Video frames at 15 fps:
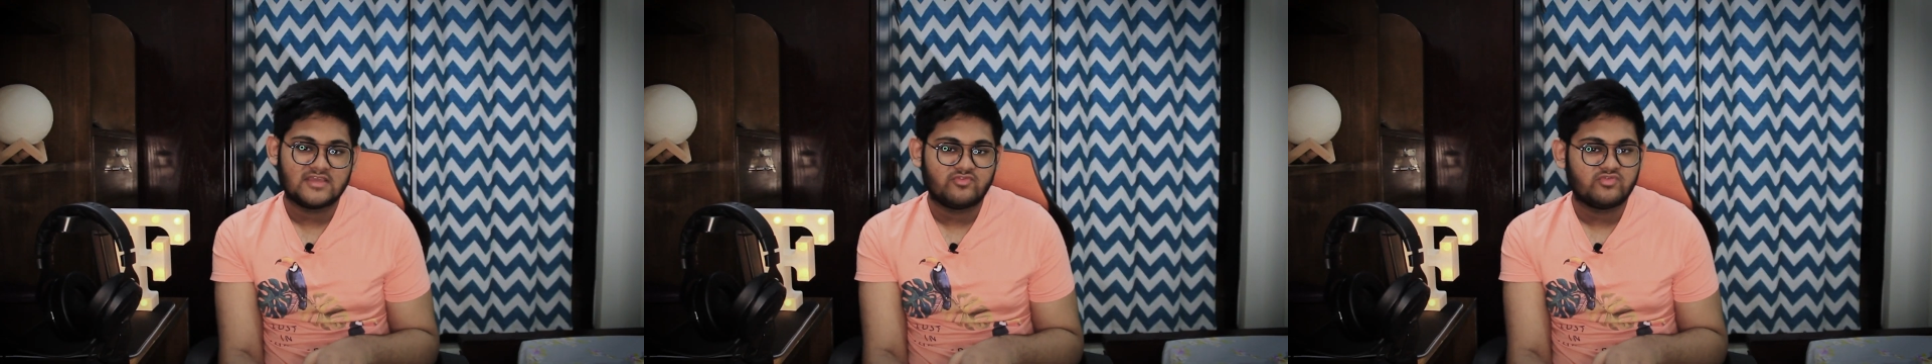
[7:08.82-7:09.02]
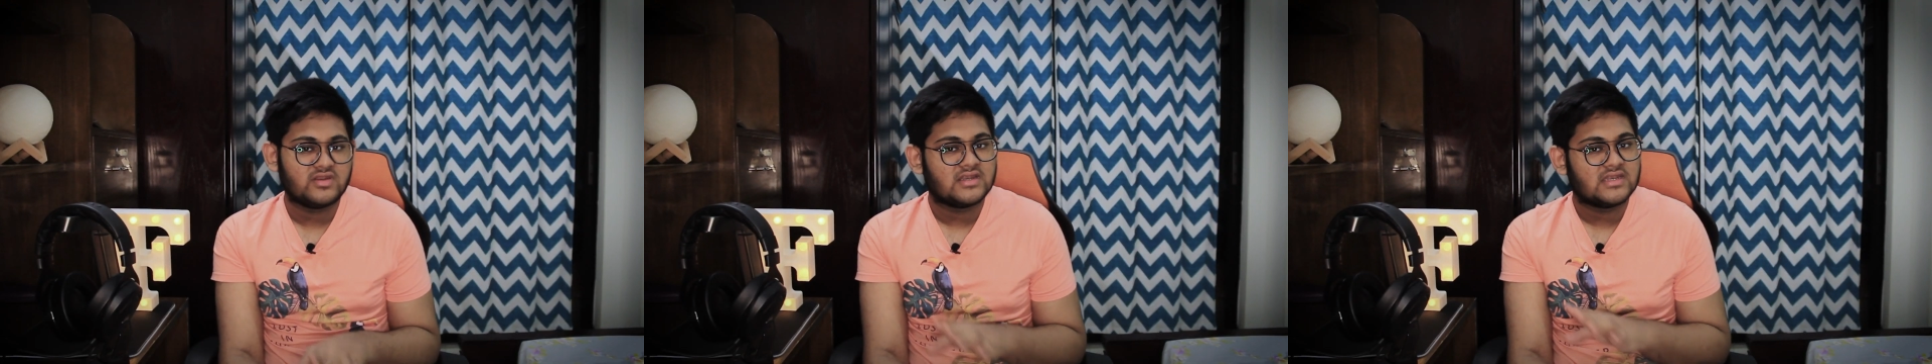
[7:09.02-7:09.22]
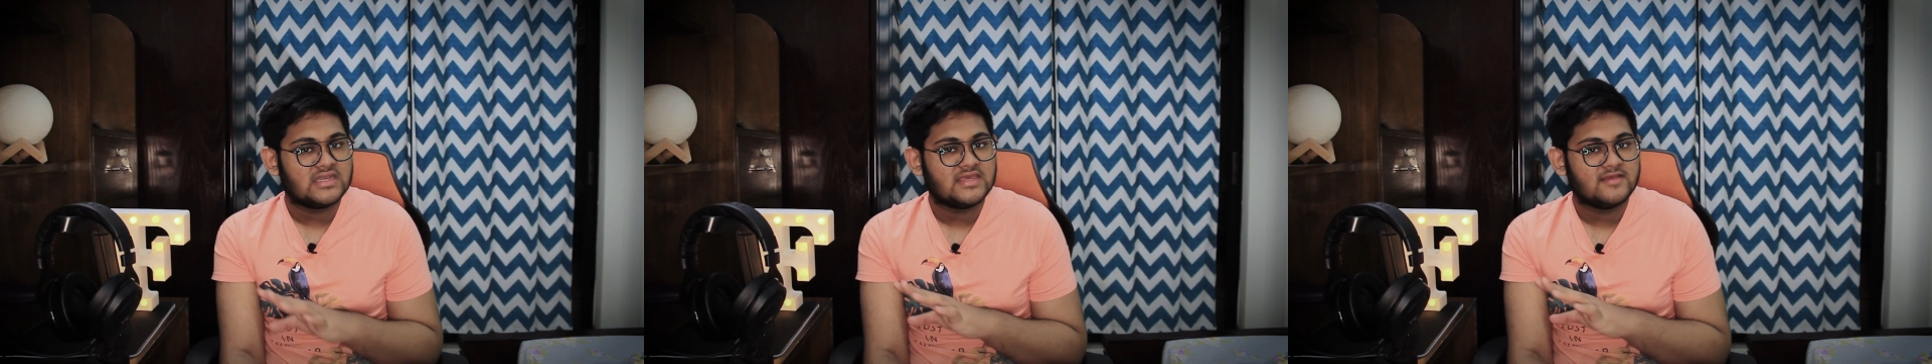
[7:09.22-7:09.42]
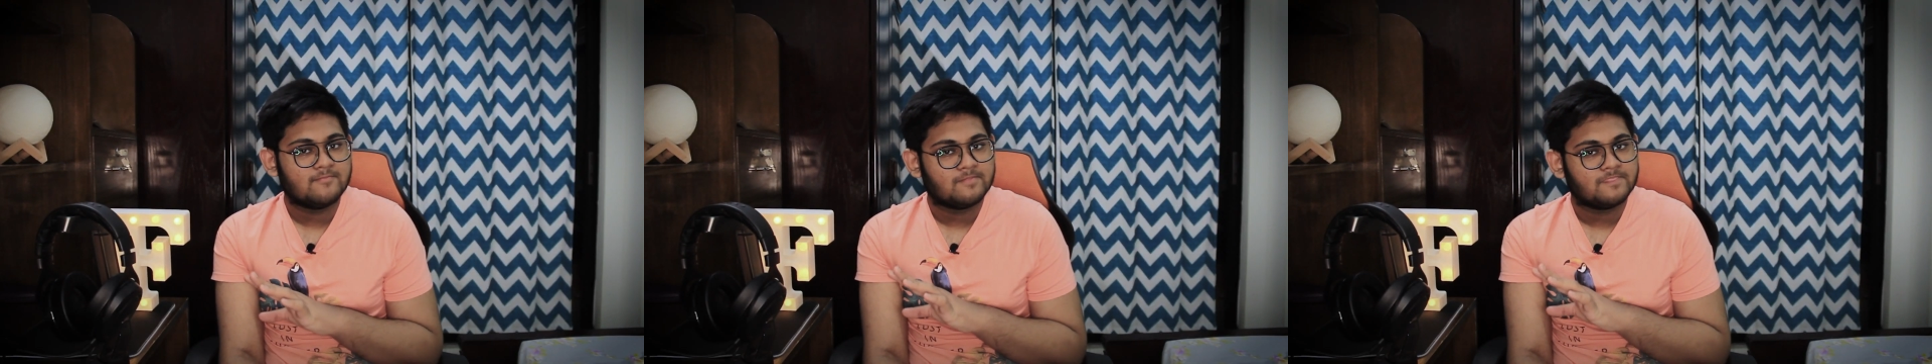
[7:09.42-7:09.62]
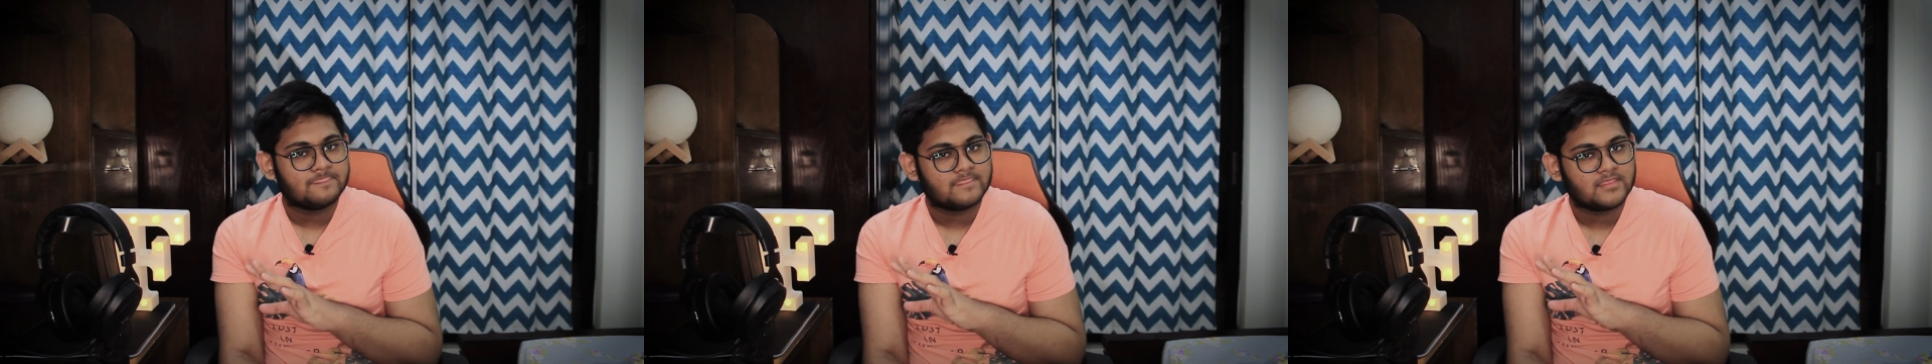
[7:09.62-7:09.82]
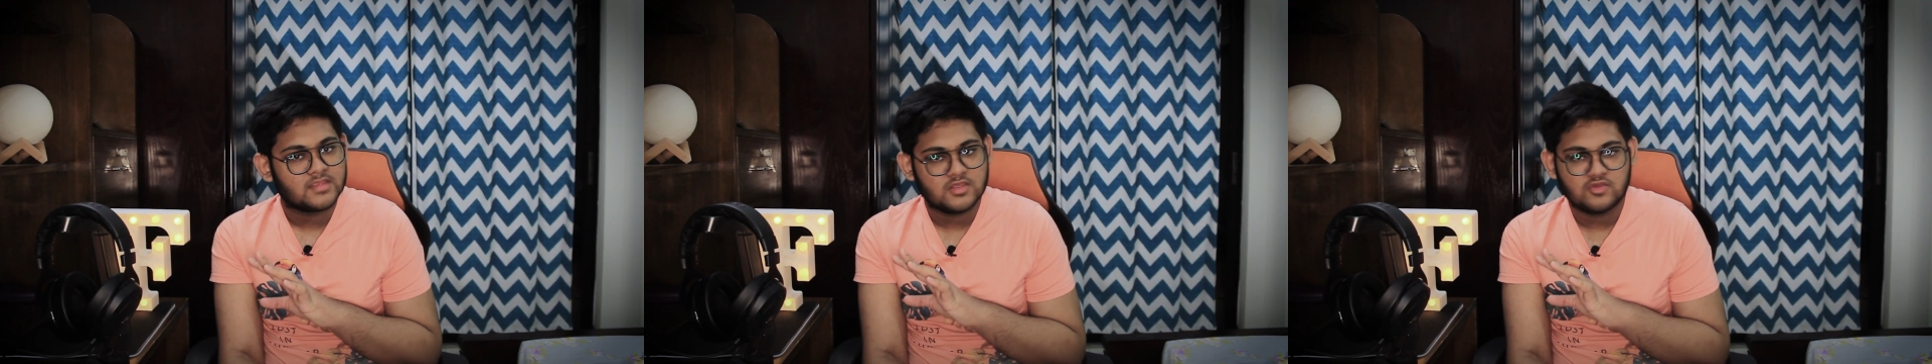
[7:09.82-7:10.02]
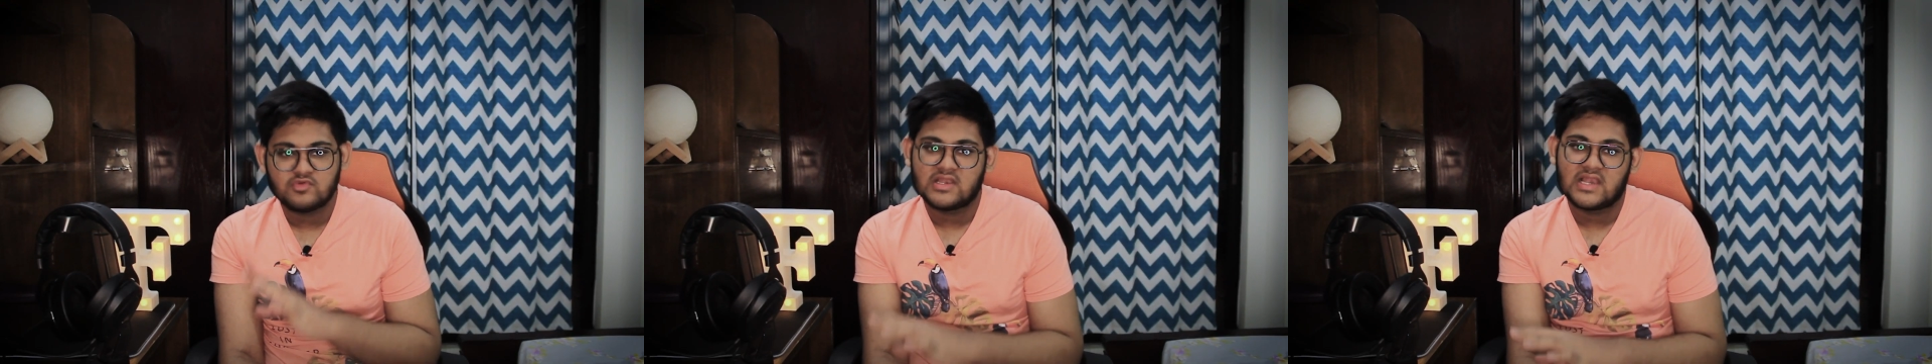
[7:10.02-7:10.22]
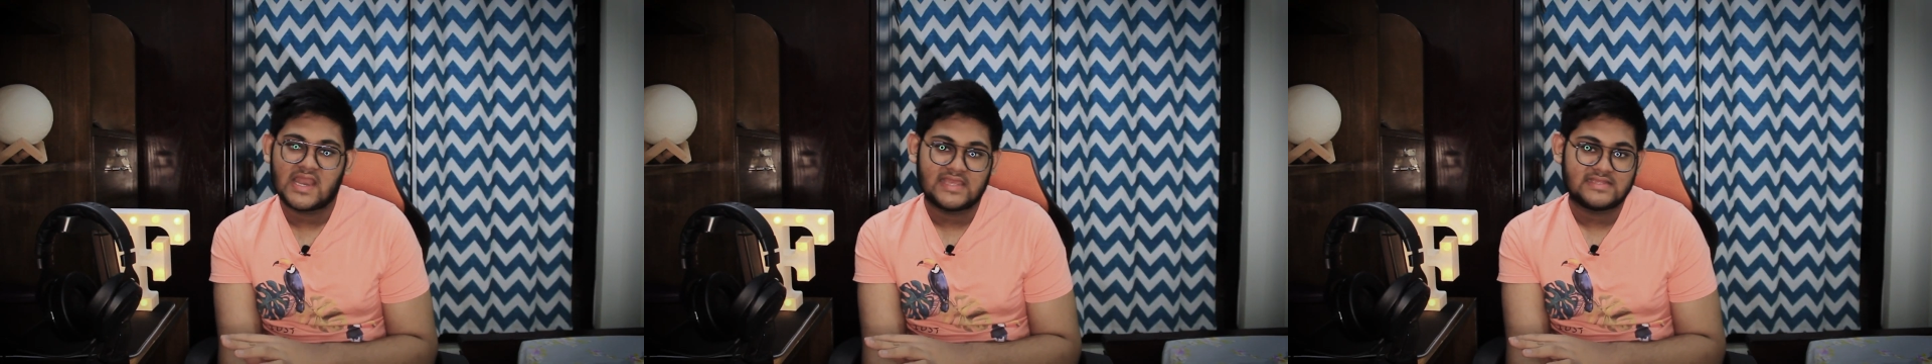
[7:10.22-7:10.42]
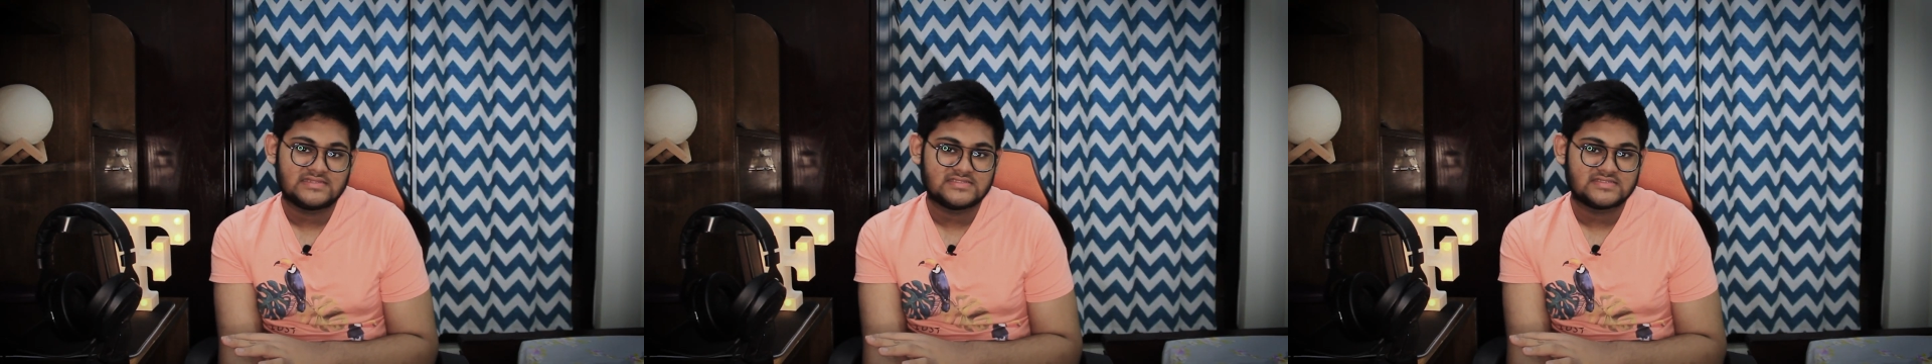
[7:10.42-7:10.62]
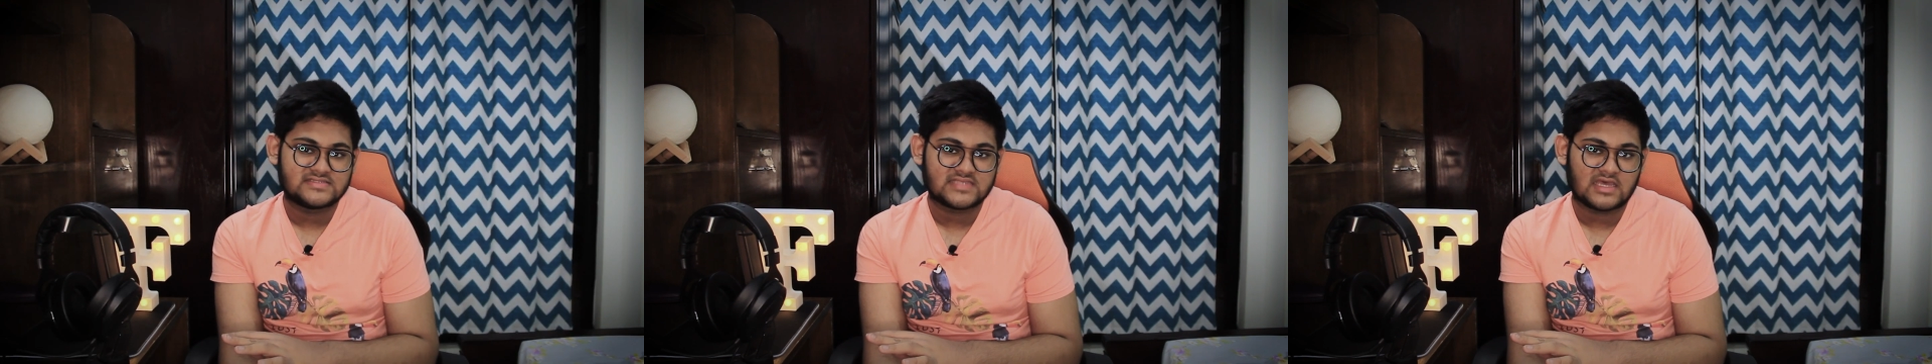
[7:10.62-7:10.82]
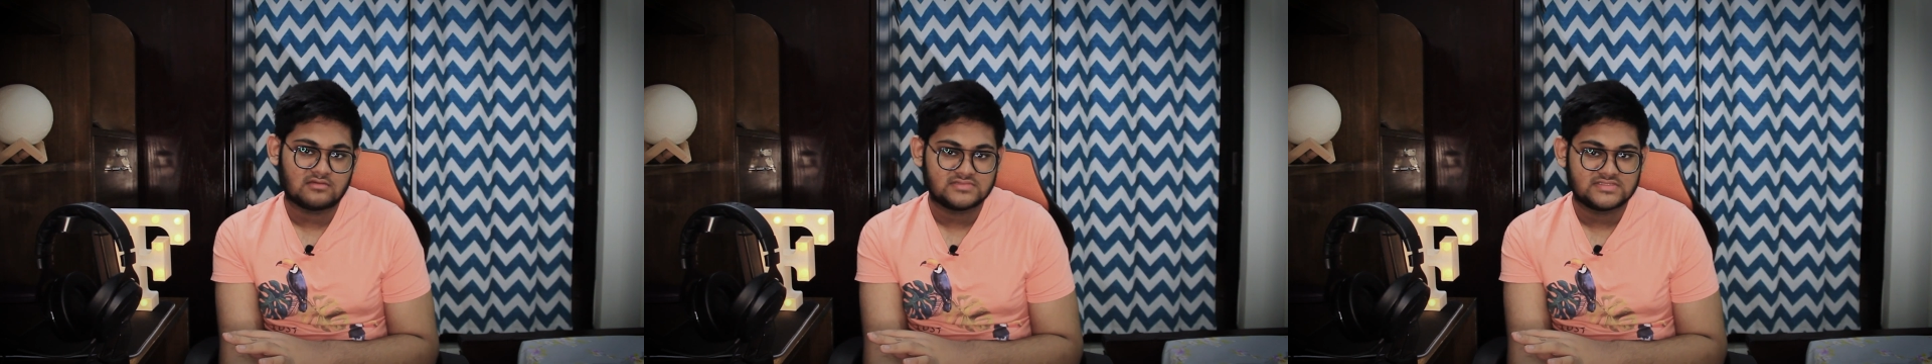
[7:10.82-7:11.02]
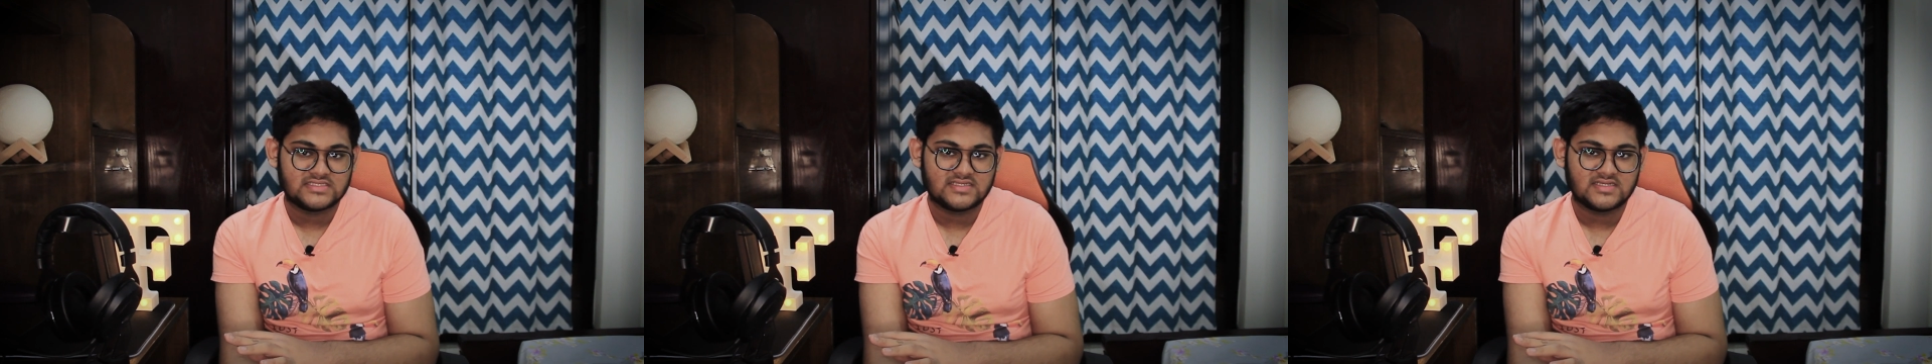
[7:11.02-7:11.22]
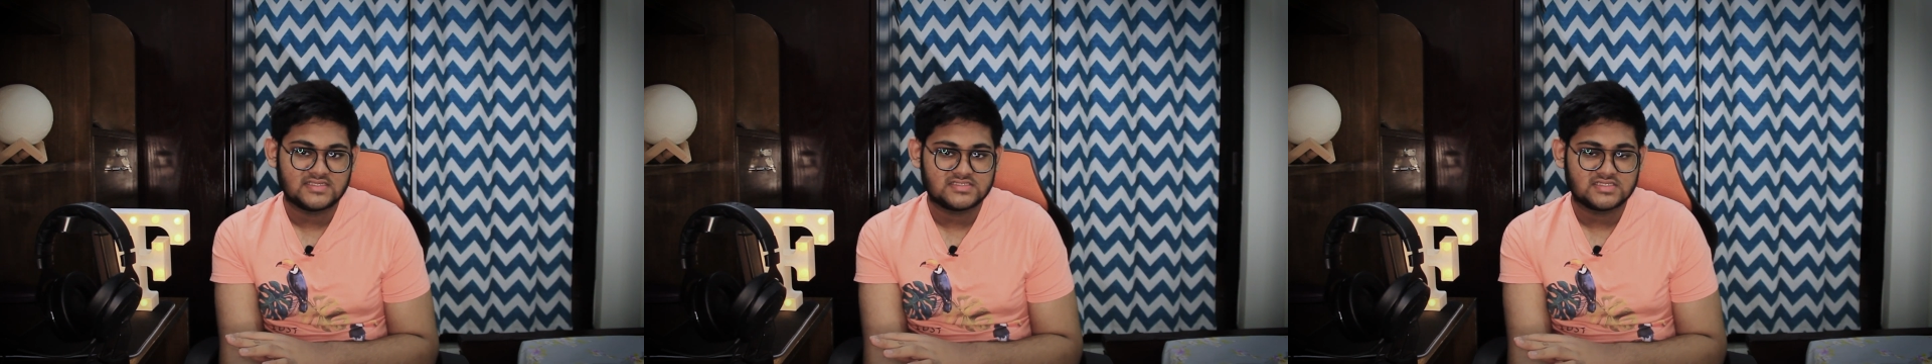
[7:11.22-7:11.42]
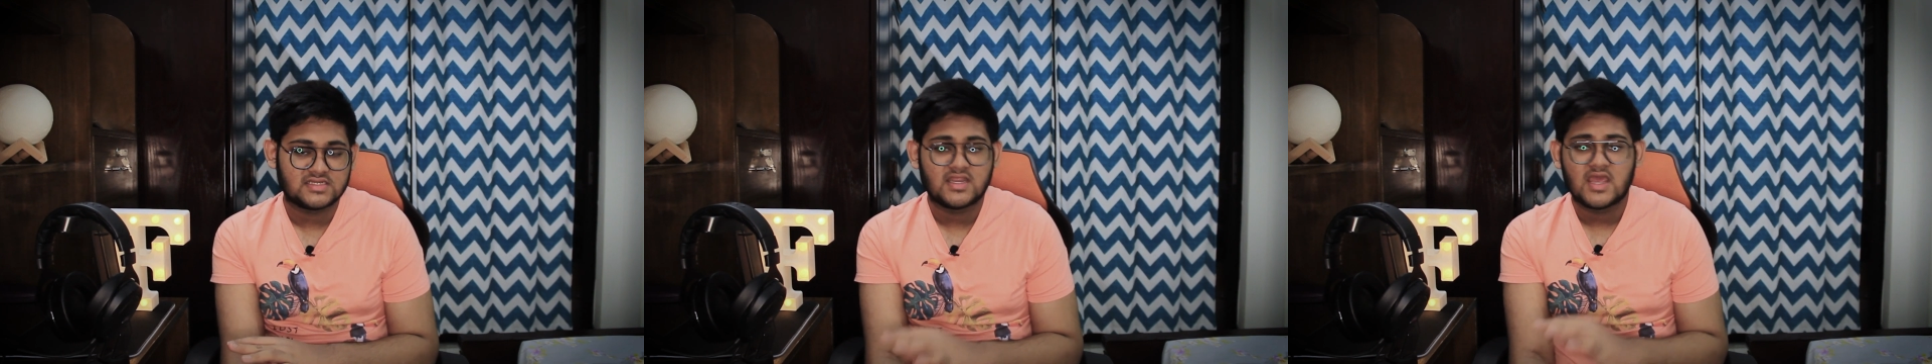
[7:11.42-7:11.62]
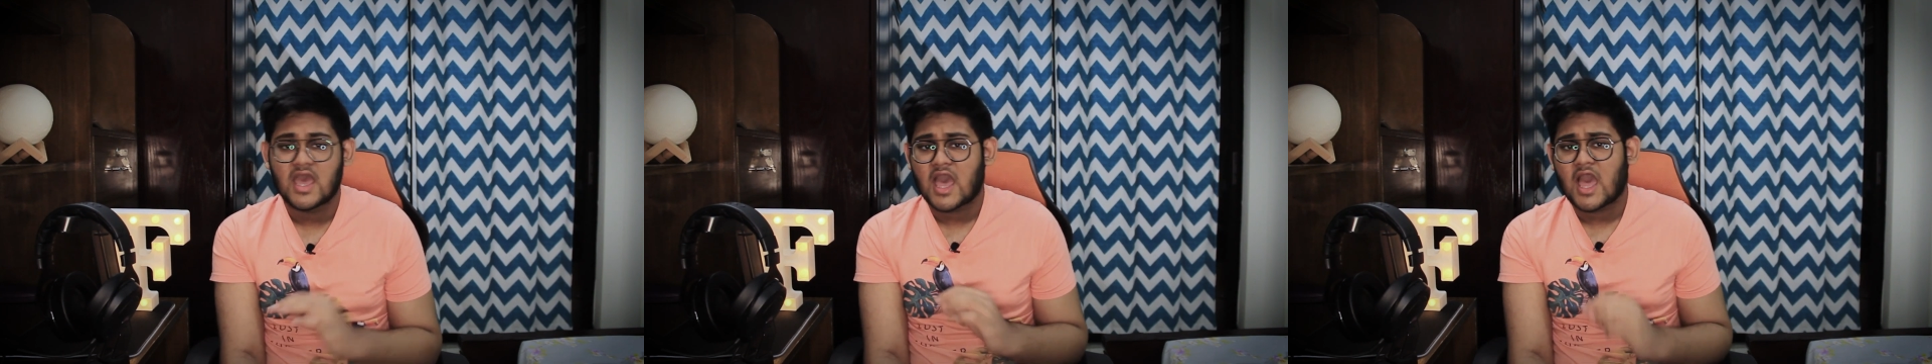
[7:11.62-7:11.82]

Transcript: definitely you will like this sound signature.